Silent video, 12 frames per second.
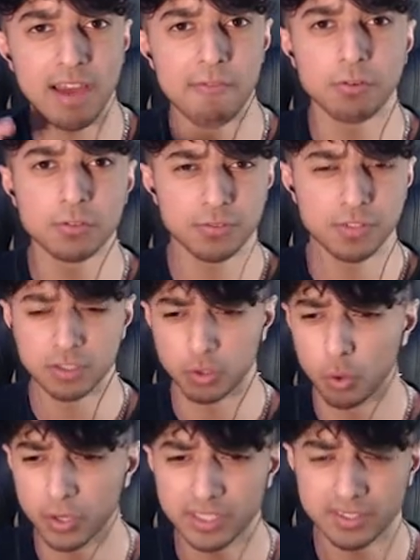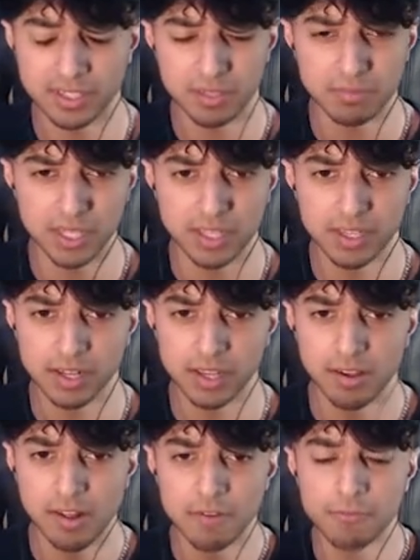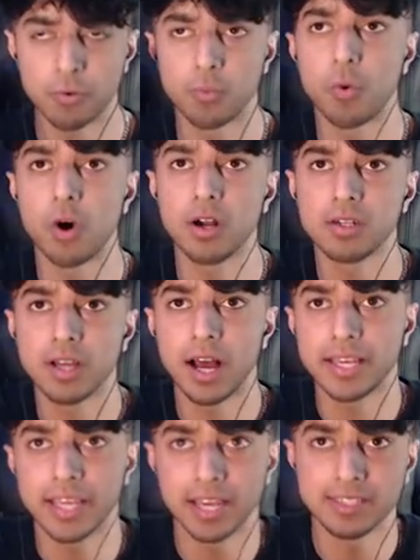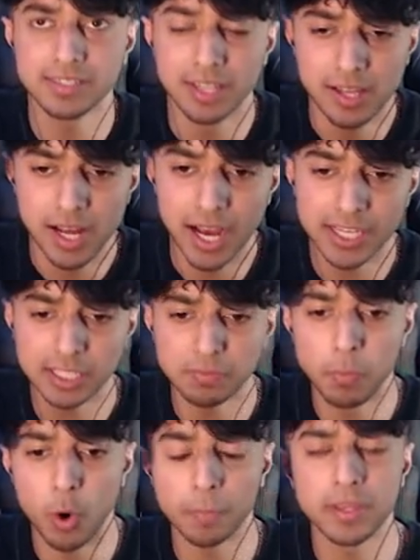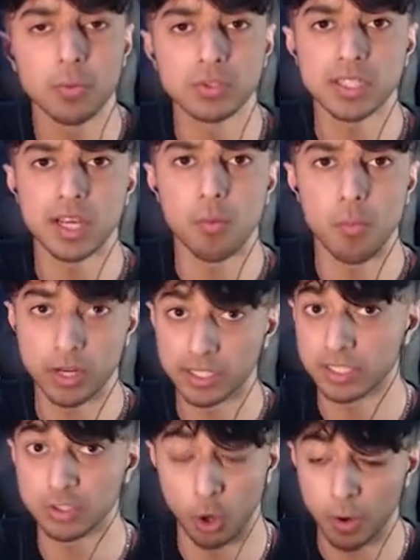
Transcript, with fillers: levels for the toys and then I'm taking it? For what, I guess? I guess mommy was like one of the